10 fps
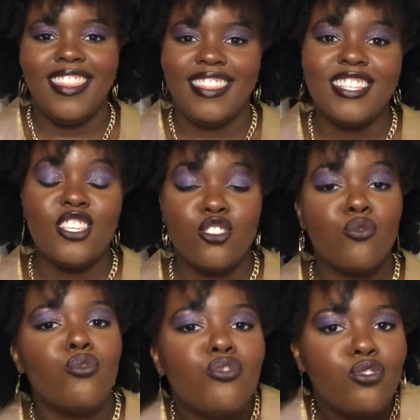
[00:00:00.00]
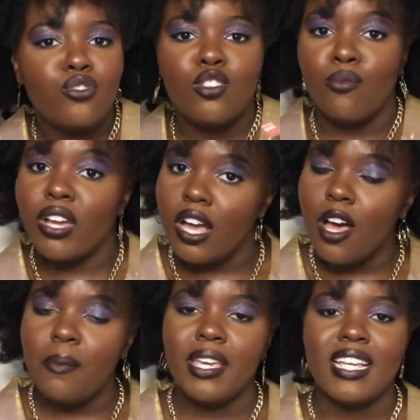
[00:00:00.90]
This is crucial to bring
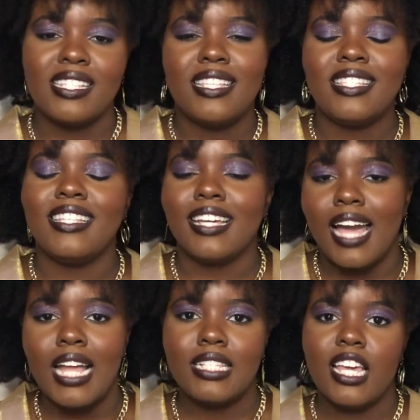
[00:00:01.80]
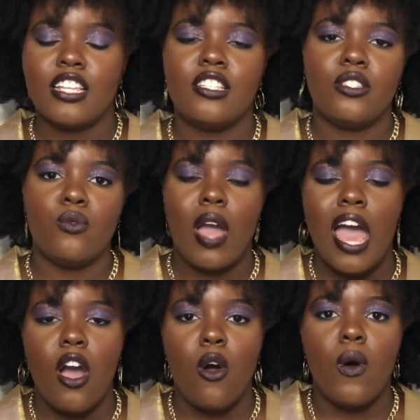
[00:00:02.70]
up, because this is the context to
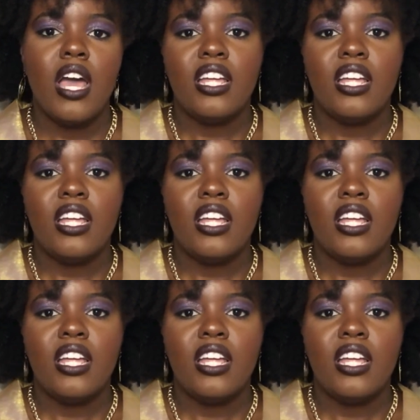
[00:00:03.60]
how